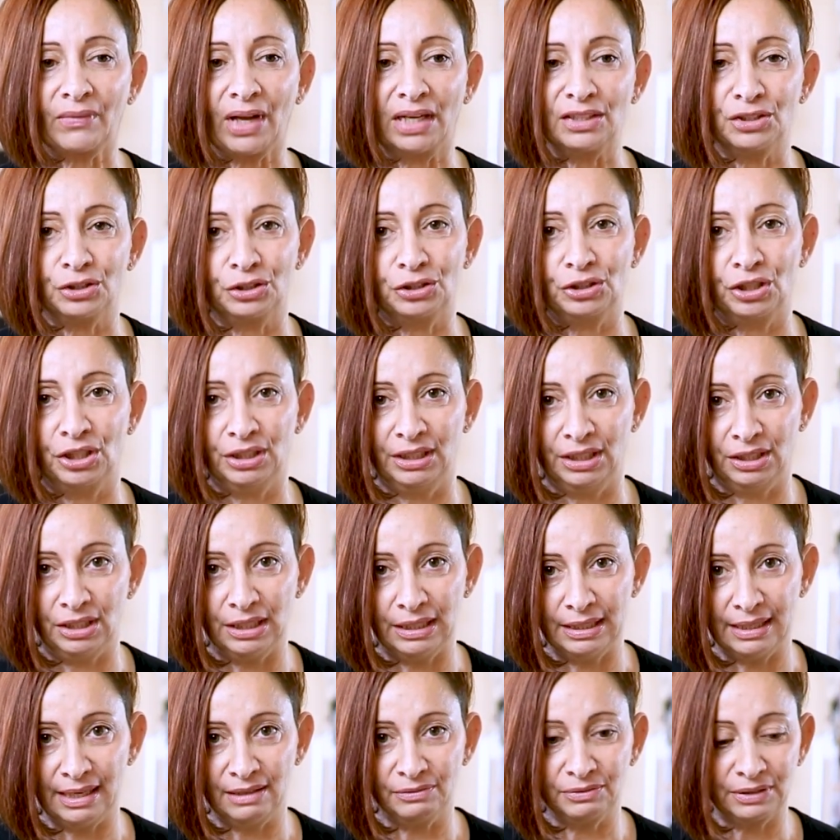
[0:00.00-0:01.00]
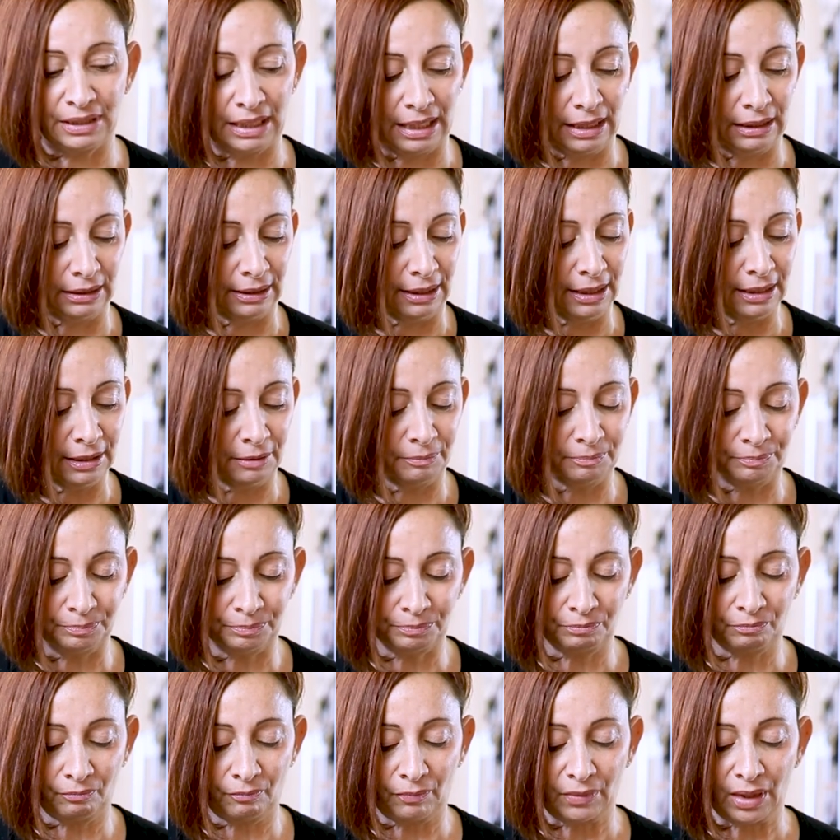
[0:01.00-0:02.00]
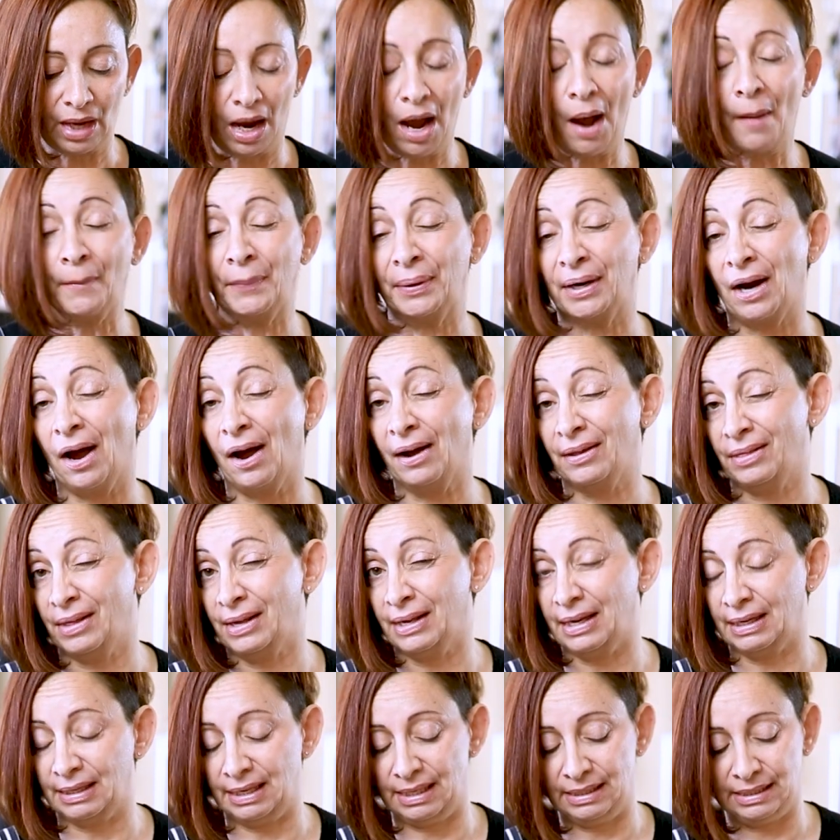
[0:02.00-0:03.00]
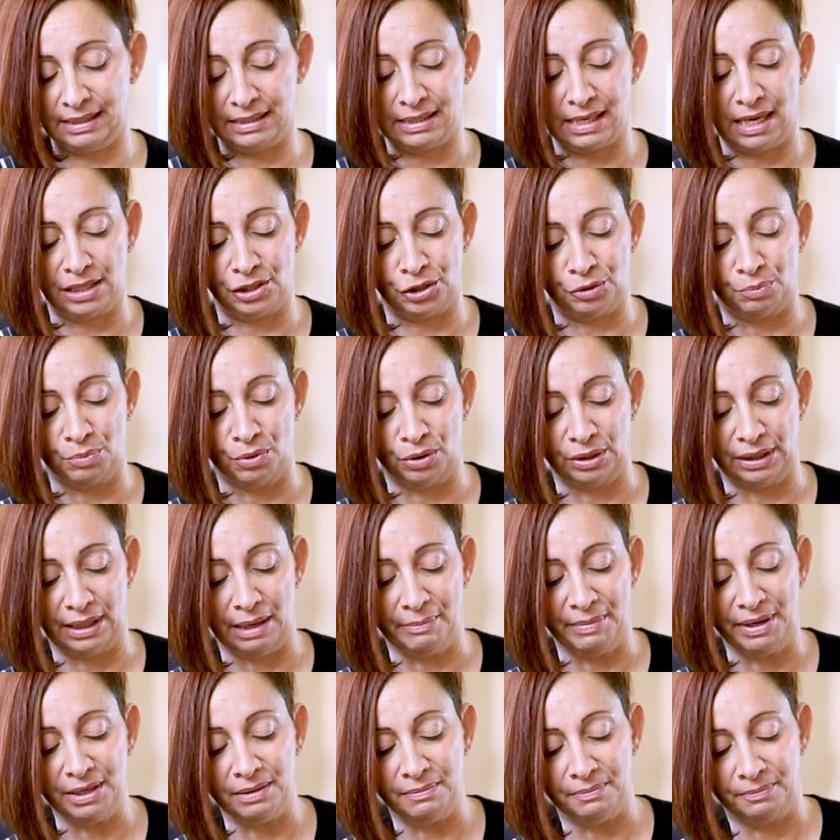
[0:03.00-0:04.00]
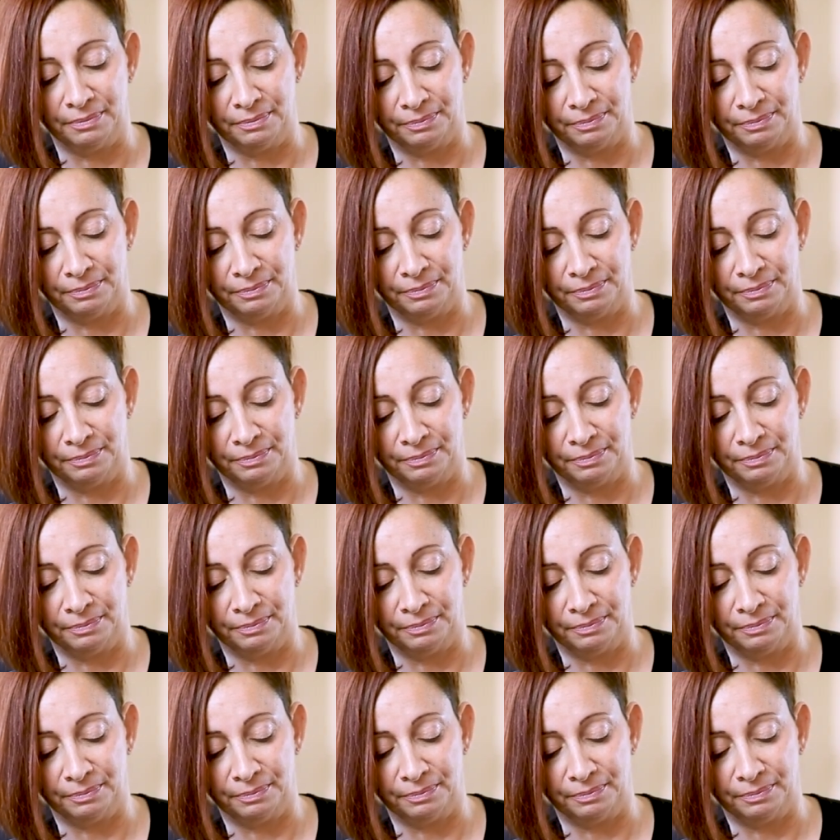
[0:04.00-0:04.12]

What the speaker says: Certainly got enough garlic, but I think it needs a touch more lemon.